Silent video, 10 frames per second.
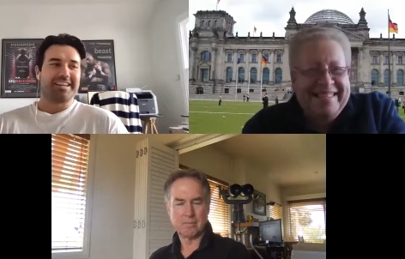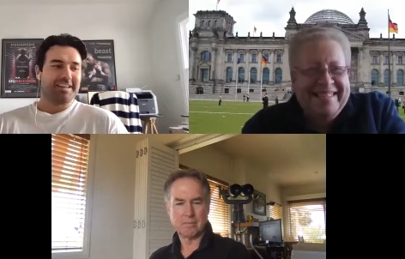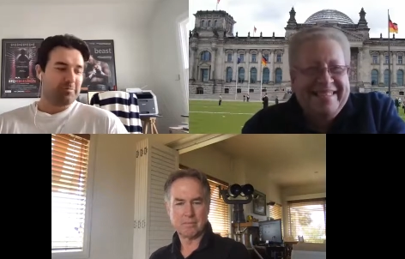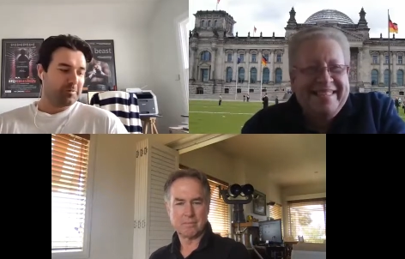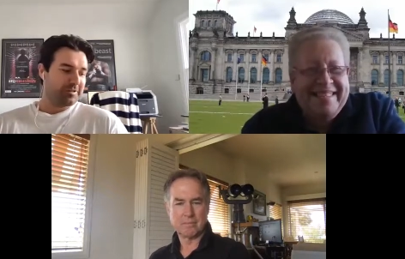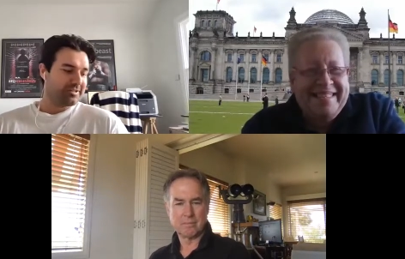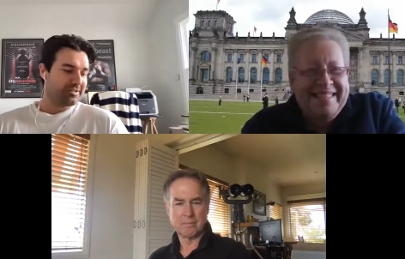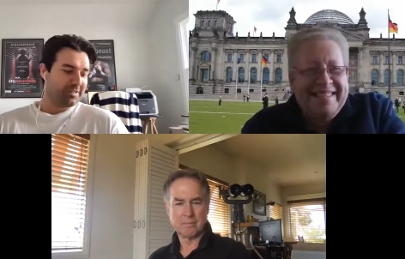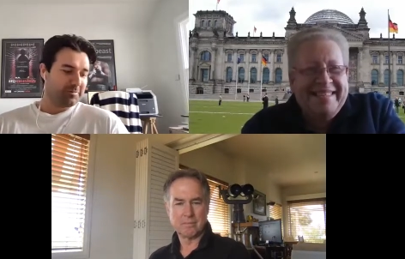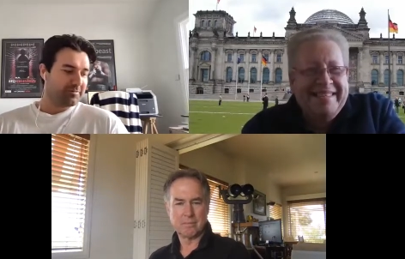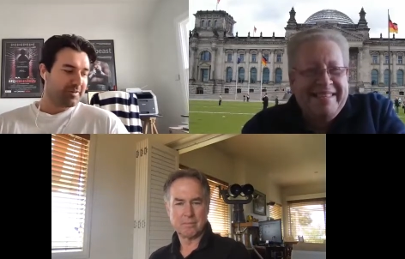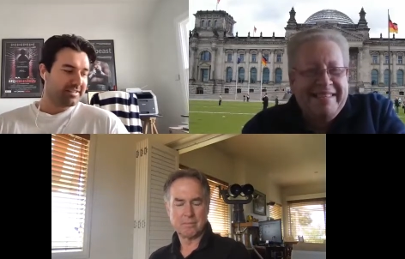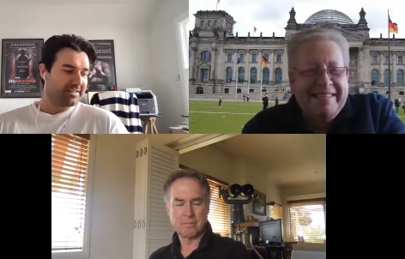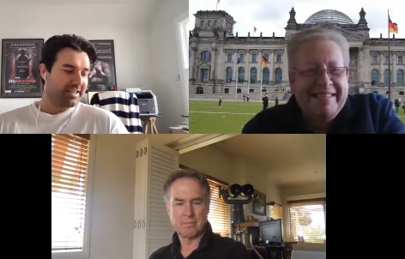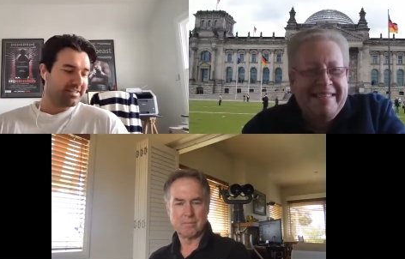Speaker 1: it was it was
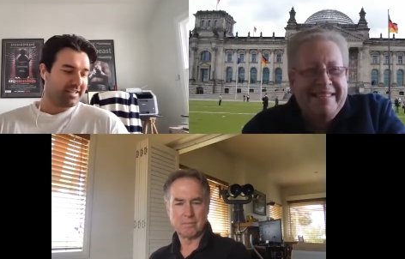fantastic